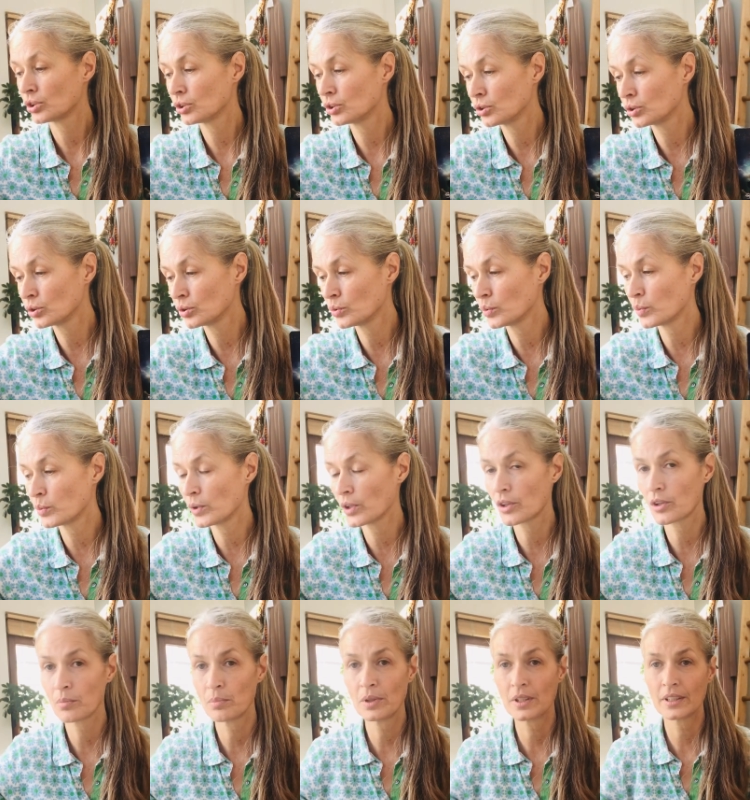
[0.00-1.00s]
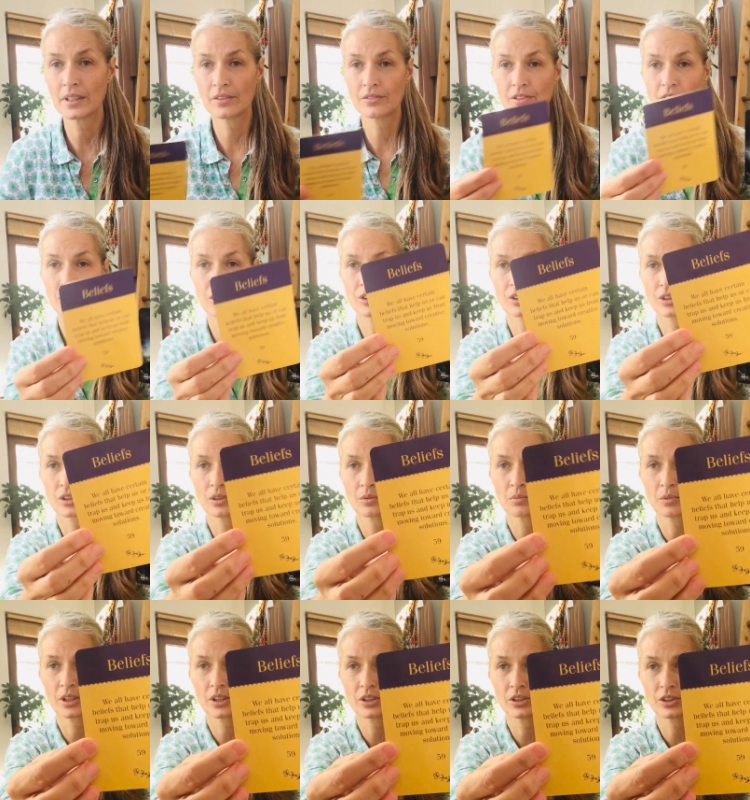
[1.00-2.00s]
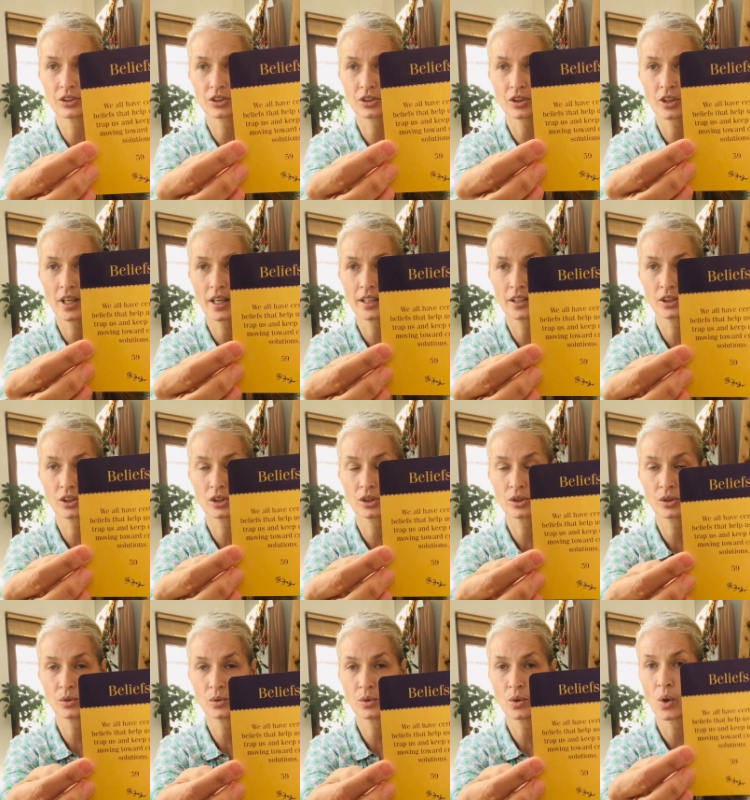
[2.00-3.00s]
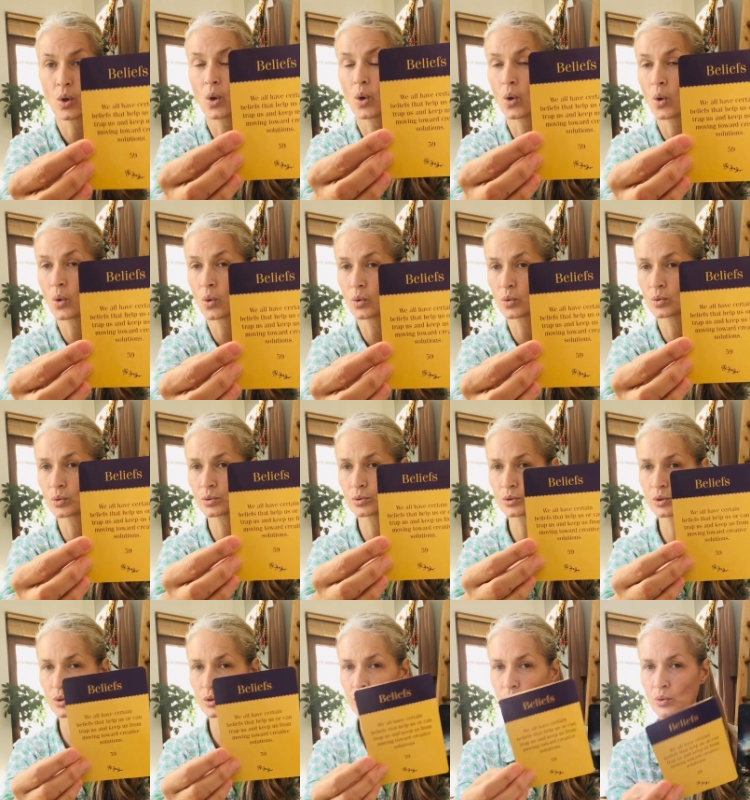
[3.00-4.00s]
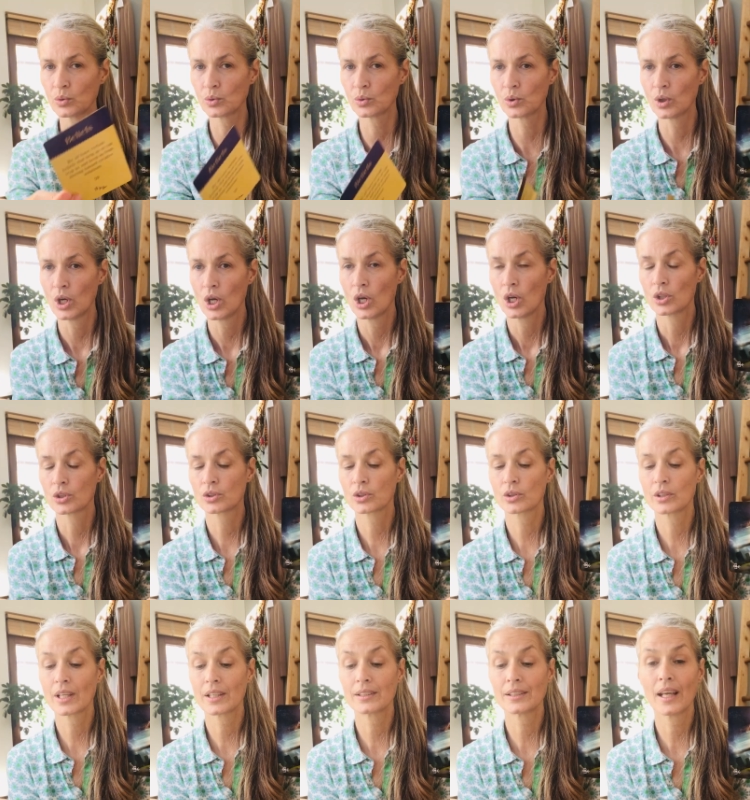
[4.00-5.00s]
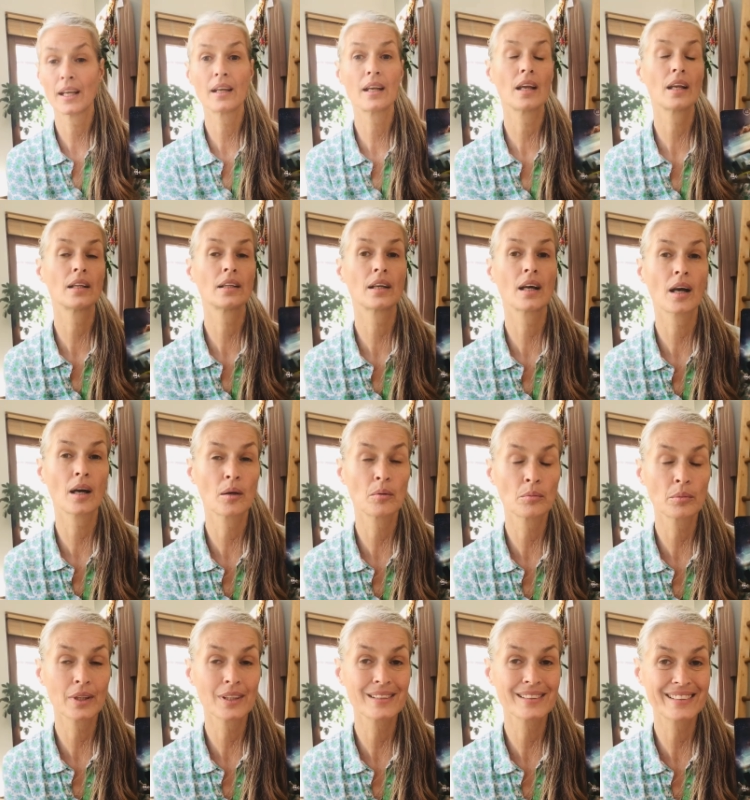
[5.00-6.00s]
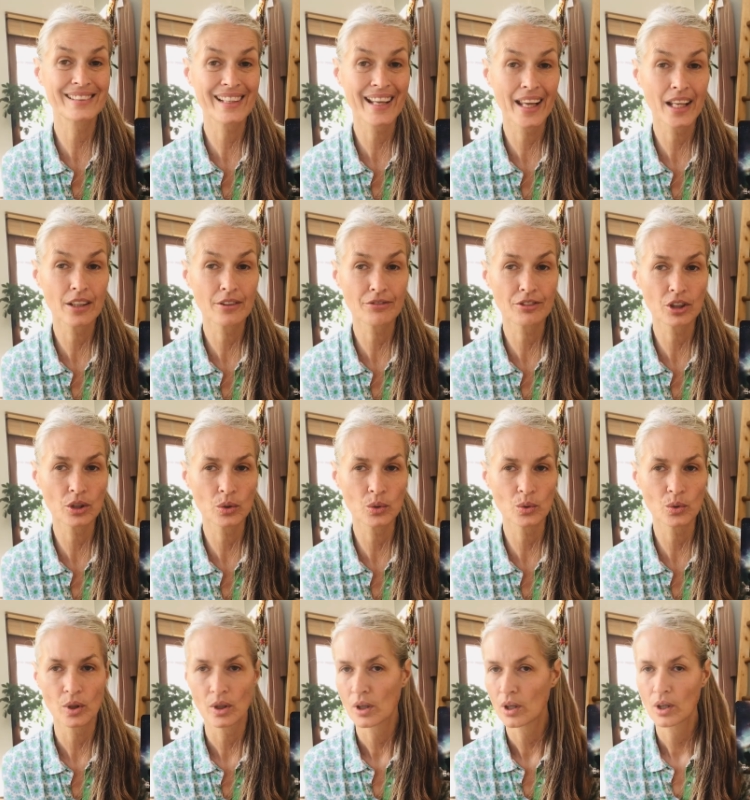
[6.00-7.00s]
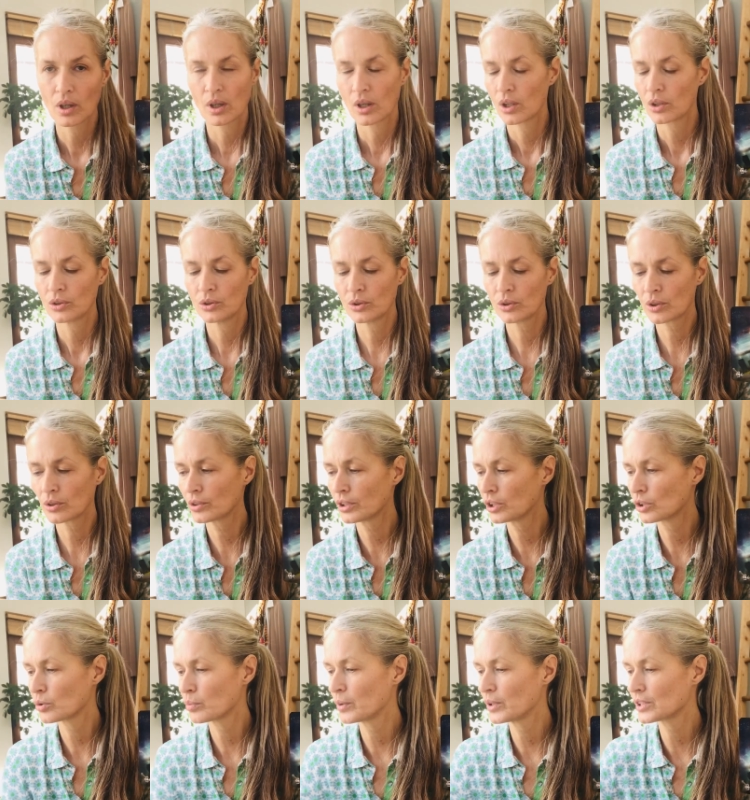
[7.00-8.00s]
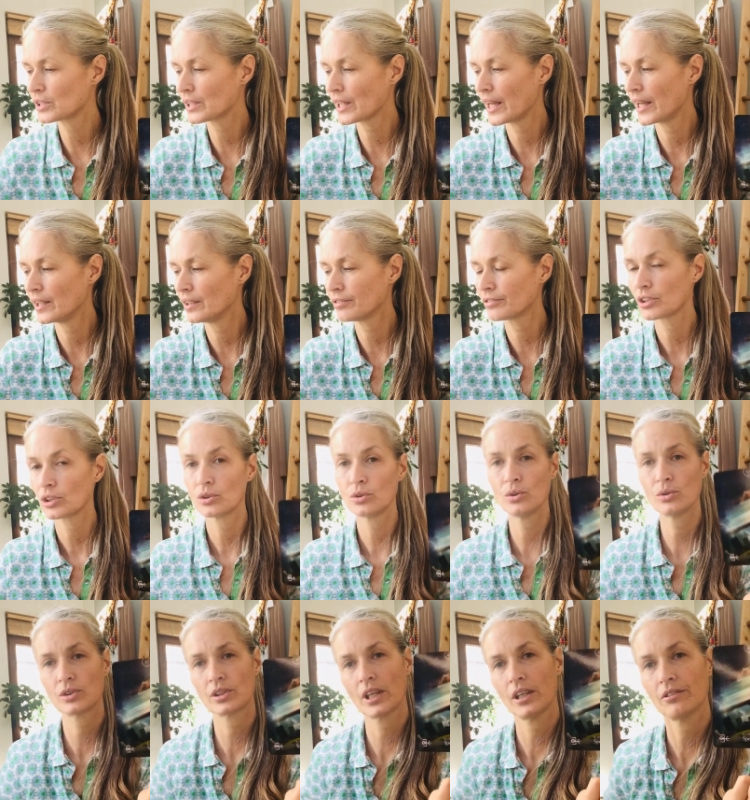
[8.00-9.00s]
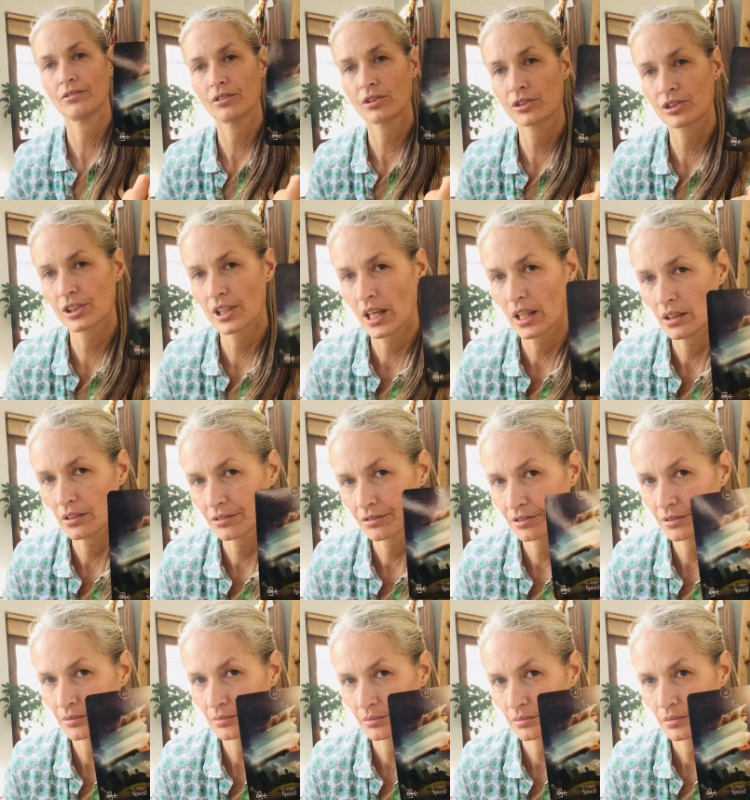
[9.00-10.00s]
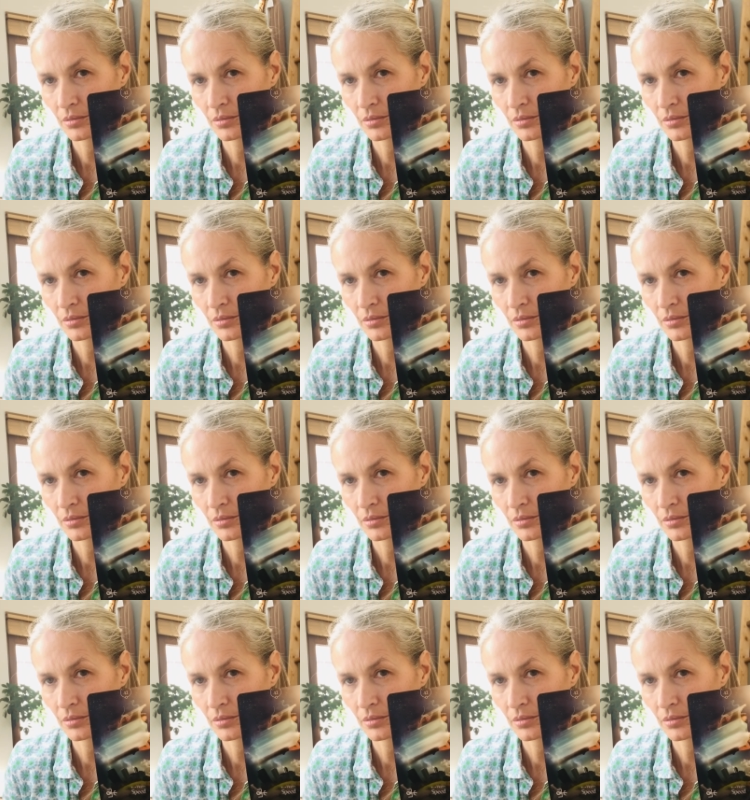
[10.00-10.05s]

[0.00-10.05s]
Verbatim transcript: to do with the belief system that is trying to hold you so that they can come and save you. You don't need to be saved. You save yourself.